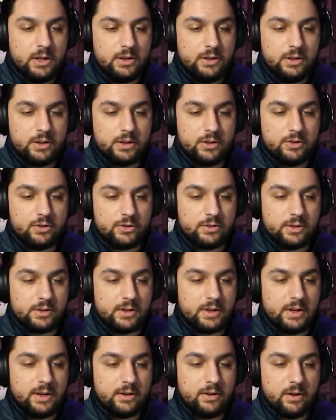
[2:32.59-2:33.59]
You can
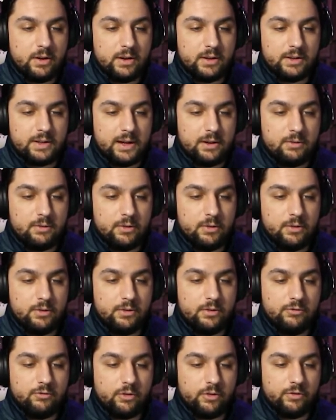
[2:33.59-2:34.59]
just click on
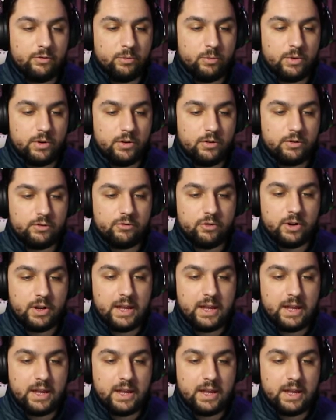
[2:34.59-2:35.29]
download the driver for Windows right